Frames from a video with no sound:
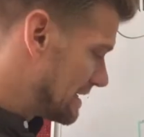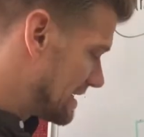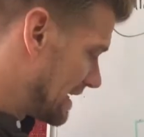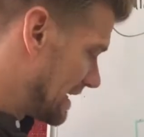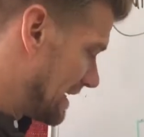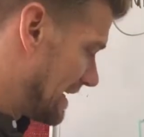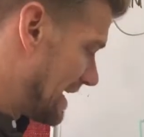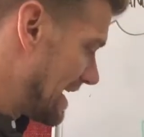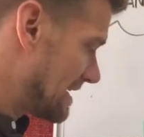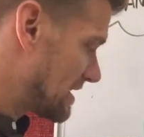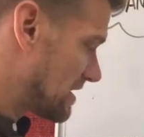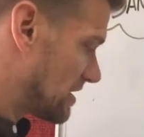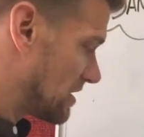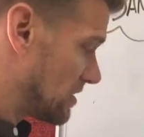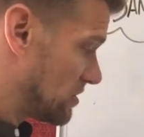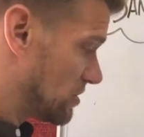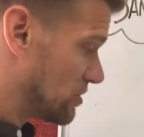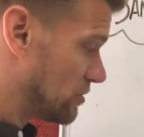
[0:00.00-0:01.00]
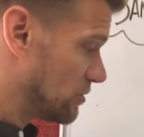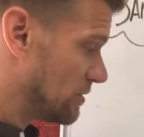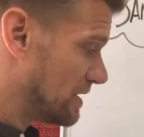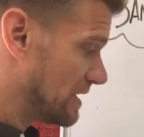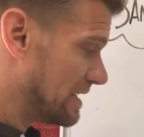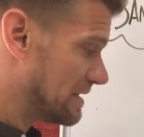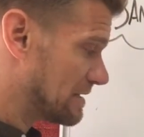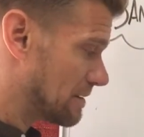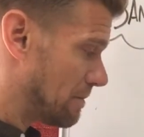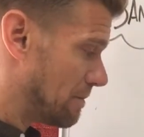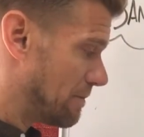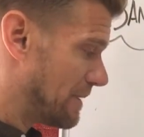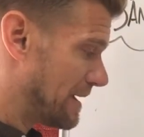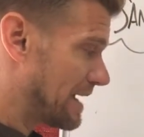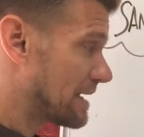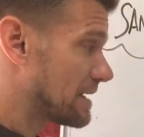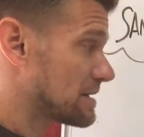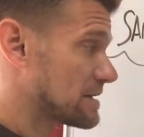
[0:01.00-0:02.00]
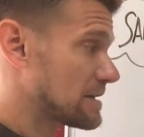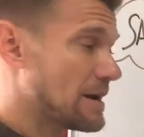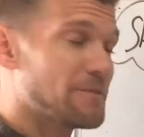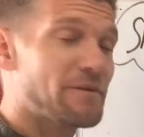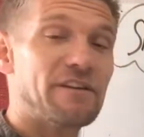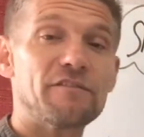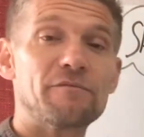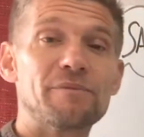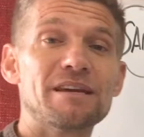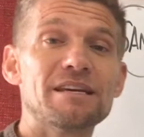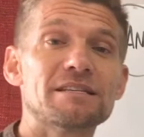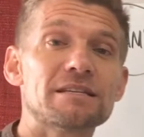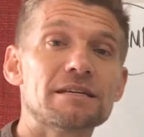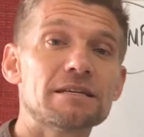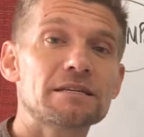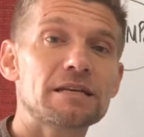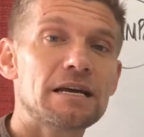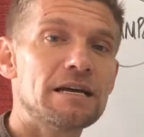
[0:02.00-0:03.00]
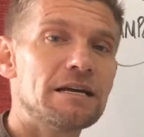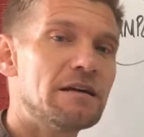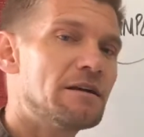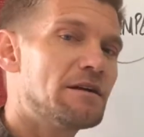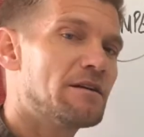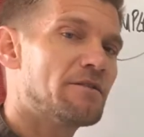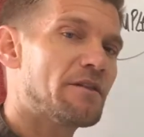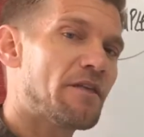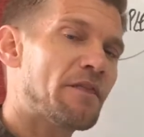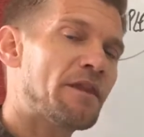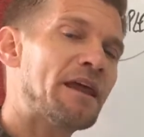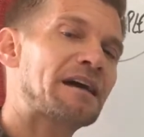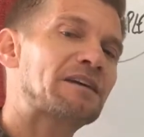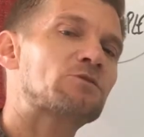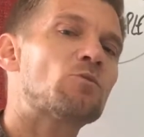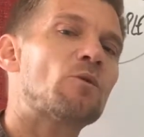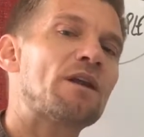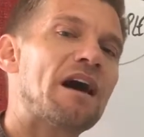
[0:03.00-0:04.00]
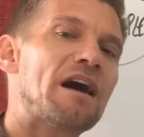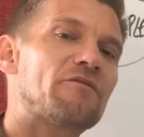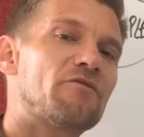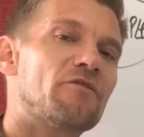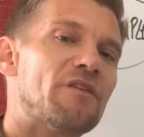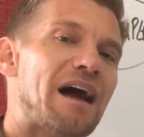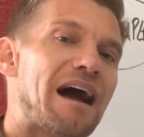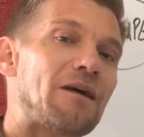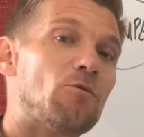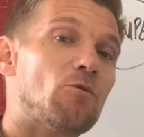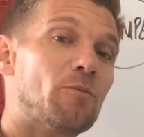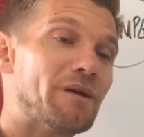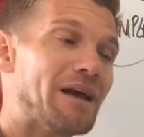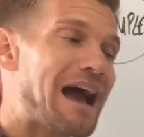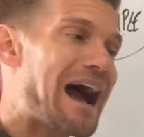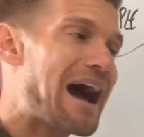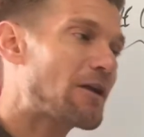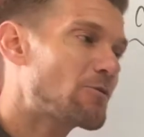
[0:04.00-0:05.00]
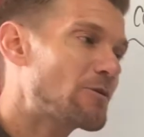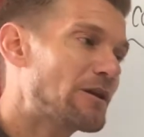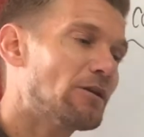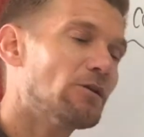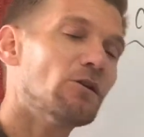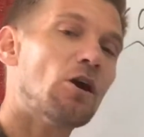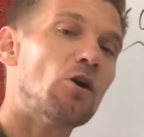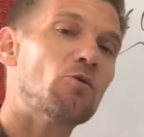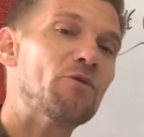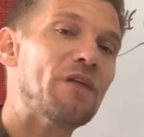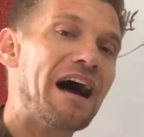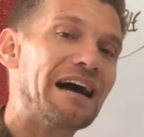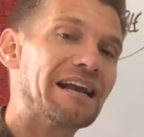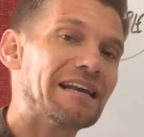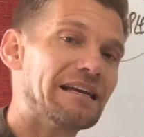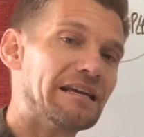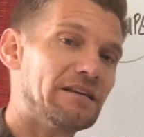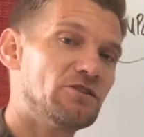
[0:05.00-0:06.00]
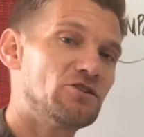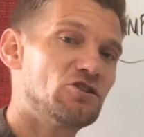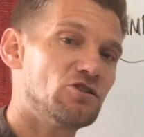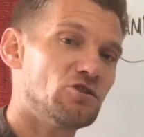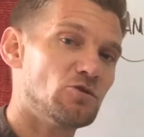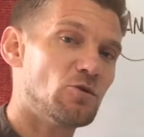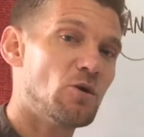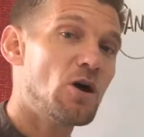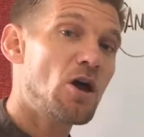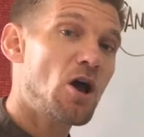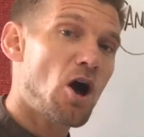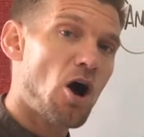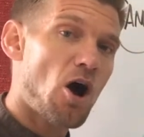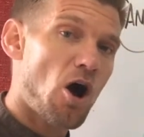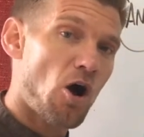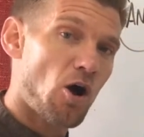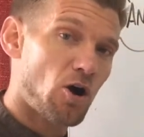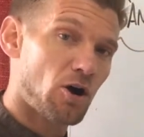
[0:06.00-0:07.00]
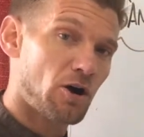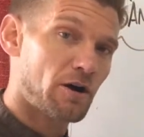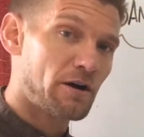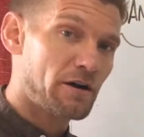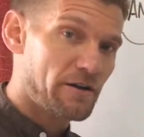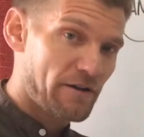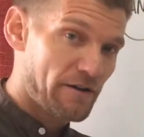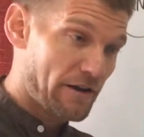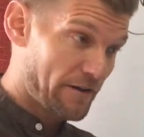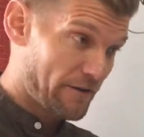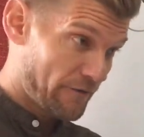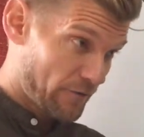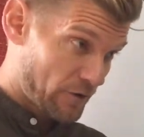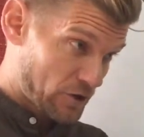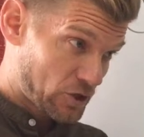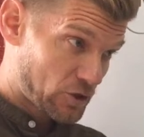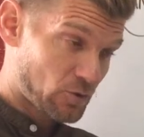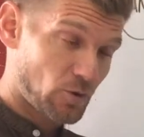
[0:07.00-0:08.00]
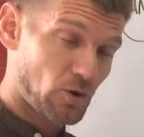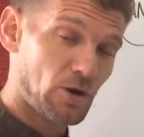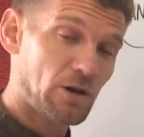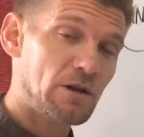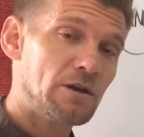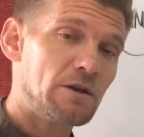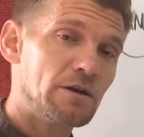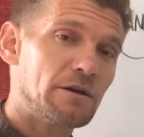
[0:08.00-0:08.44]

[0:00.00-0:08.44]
to get to these big summative pieces. Then the next one after that will be how do we load that into our virtual